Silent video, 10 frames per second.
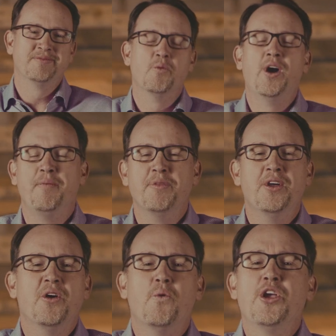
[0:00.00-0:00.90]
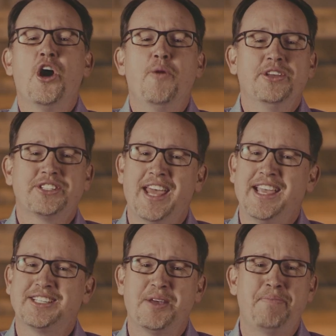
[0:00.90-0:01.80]
Well, we hope this
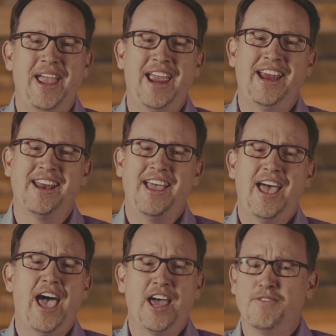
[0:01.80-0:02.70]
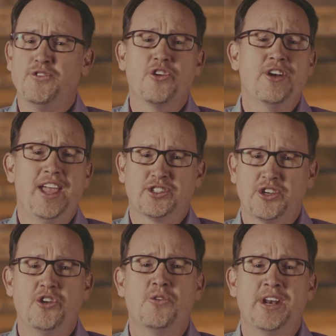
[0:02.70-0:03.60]
takes the pain out of your next
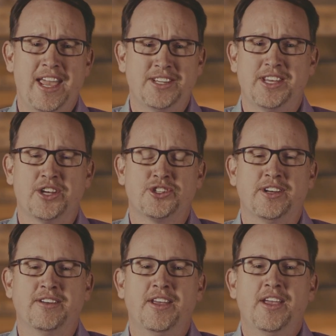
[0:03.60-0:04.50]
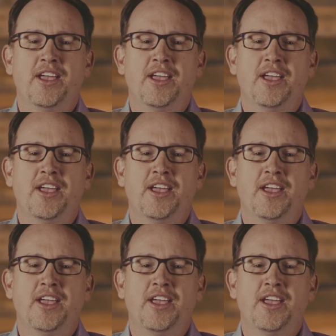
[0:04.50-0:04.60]
Q&A session.